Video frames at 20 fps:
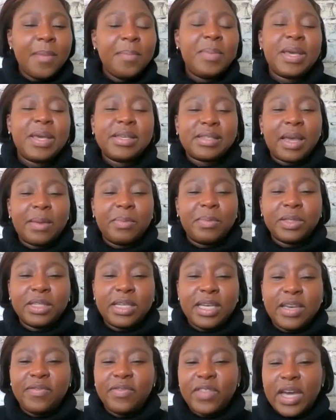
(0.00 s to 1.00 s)
because I
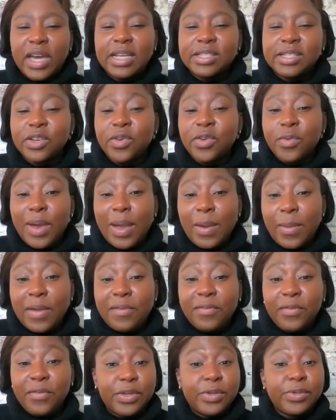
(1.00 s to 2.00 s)
believe that it's a great
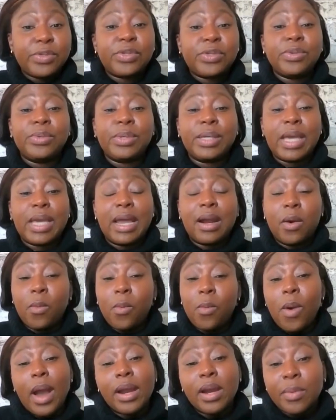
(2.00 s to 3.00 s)
way for you to get a
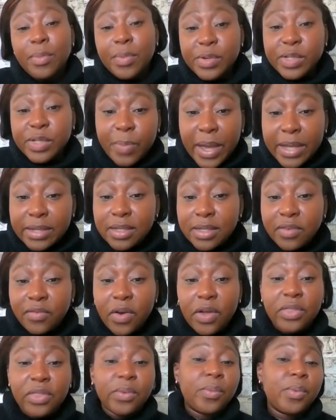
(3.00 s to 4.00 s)
wider
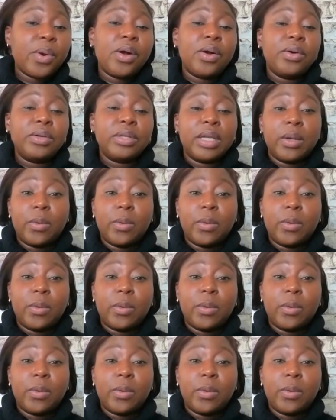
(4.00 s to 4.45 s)
perspective on the world,